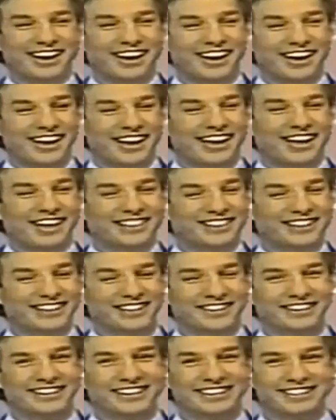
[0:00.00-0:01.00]
uh,
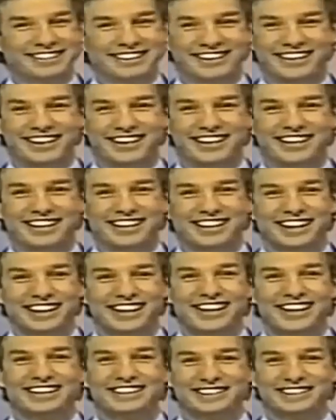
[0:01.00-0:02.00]
there it is again.
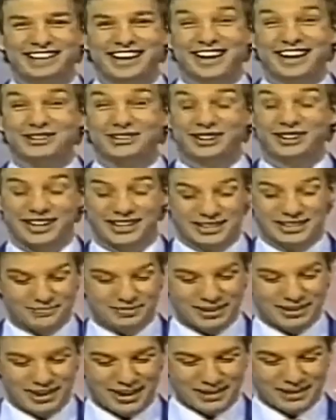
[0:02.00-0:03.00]
It sounds like
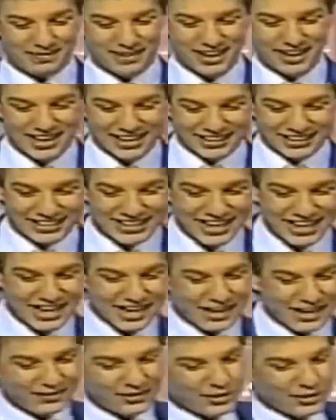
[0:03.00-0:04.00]
the blob.
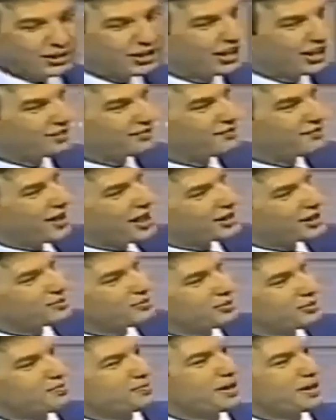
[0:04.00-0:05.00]
Steve, you collect
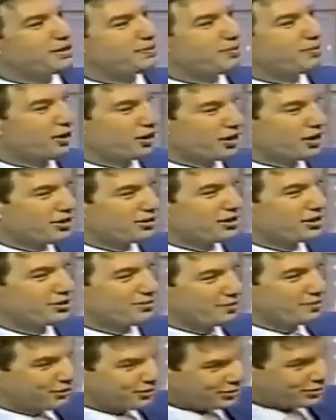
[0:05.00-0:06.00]
valuable baseball cards
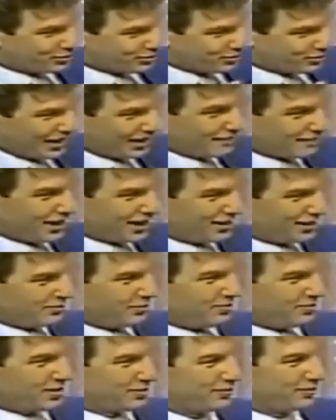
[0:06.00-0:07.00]
as opposed to
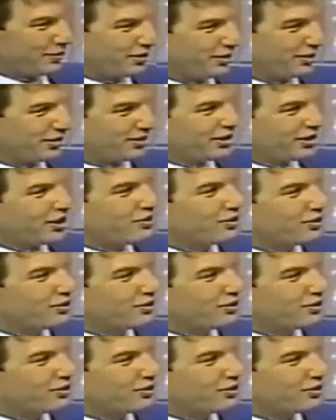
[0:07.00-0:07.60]
invaluable baseball cards.